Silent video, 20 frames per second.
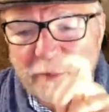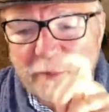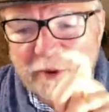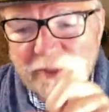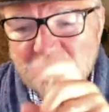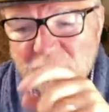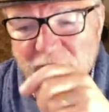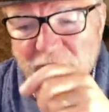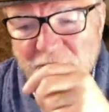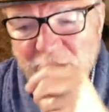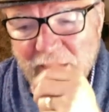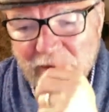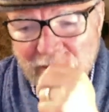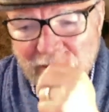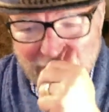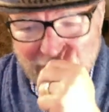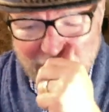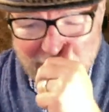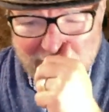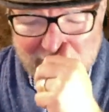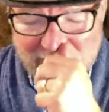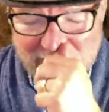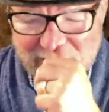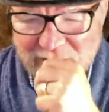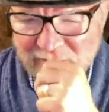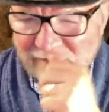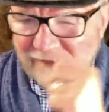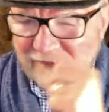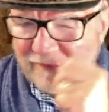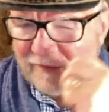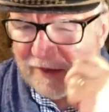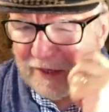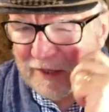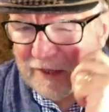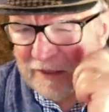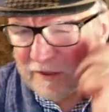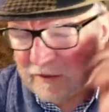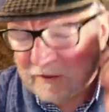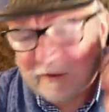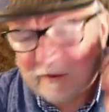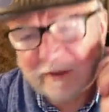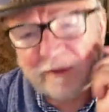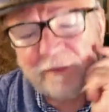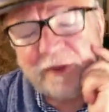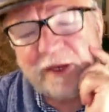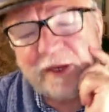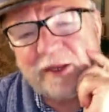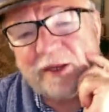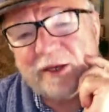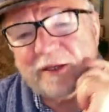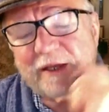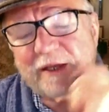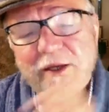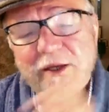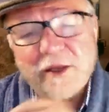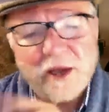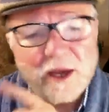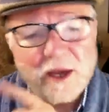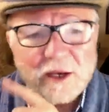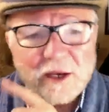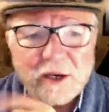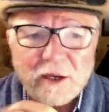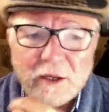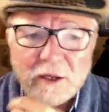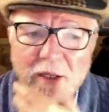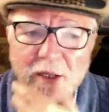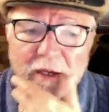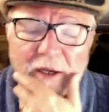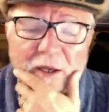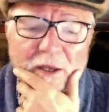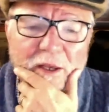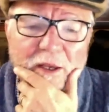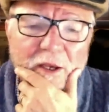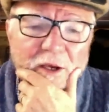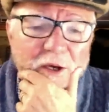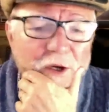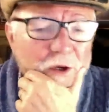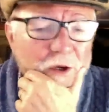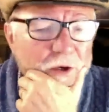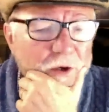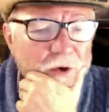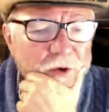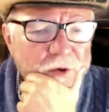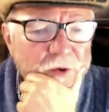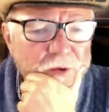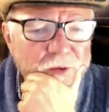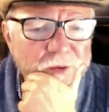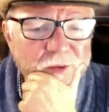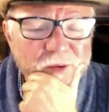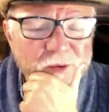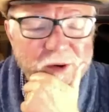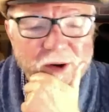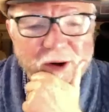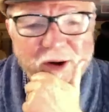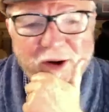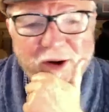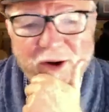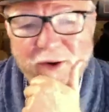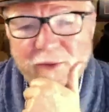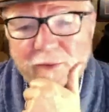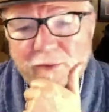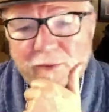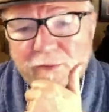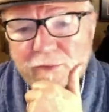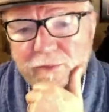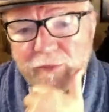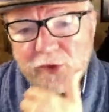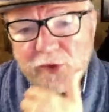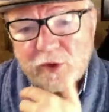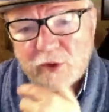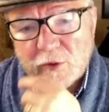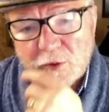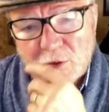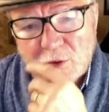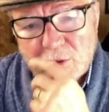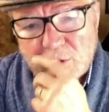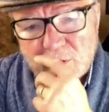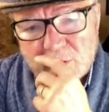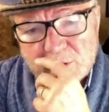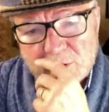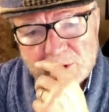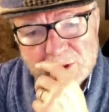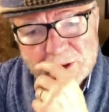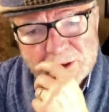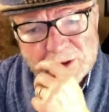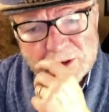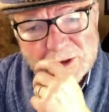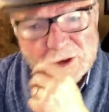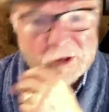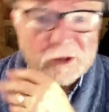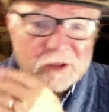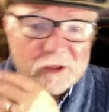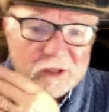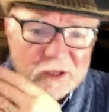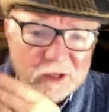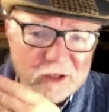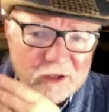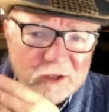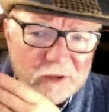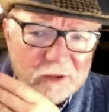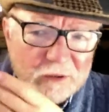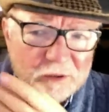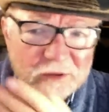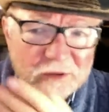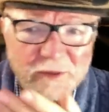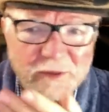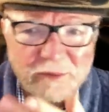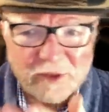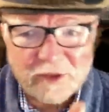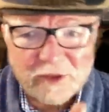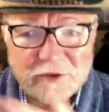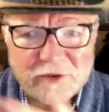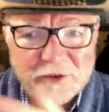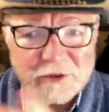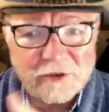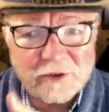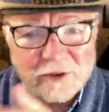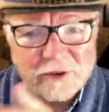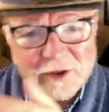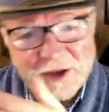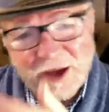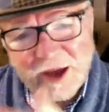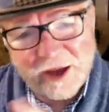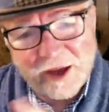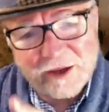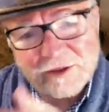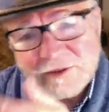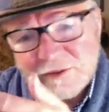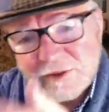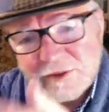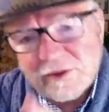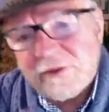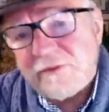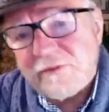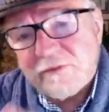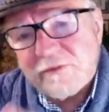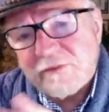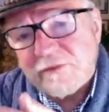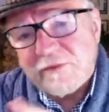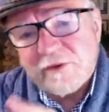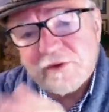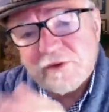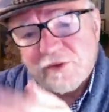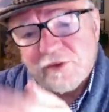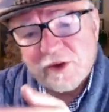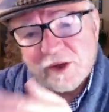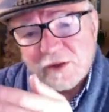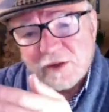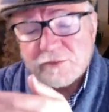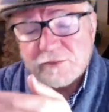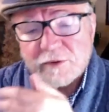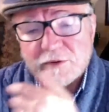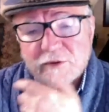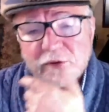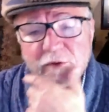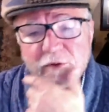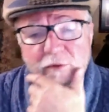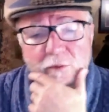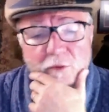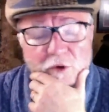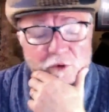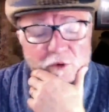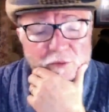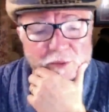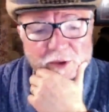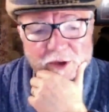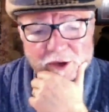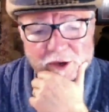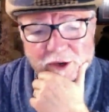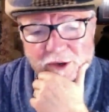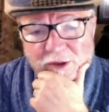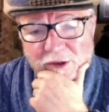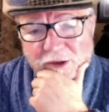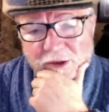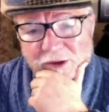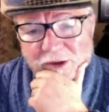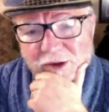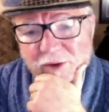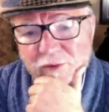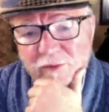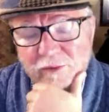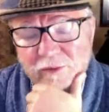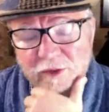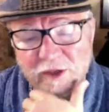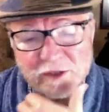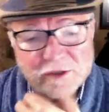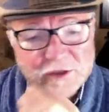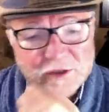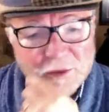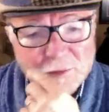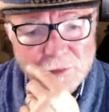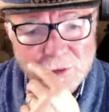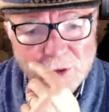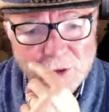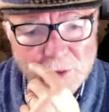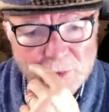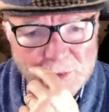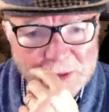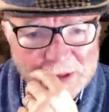a picture of a guy's watch named Weiss or somebody like that, guy in LA who um, who uses or did use, I'm not sure, or he has he developed his own movement, I think, at, at some point